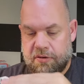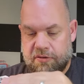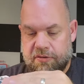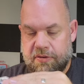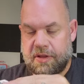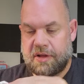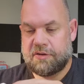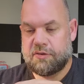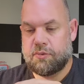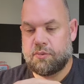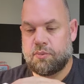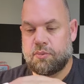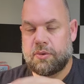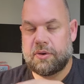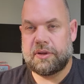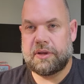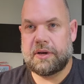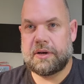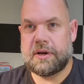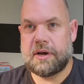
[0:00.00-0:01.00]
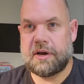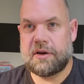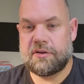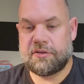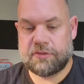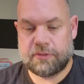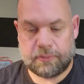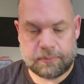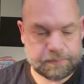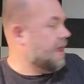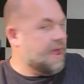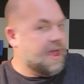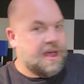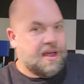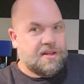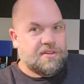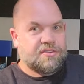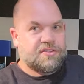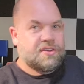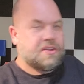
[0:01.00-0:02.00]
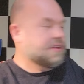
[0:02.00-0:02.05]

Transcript: So that's really nice. It has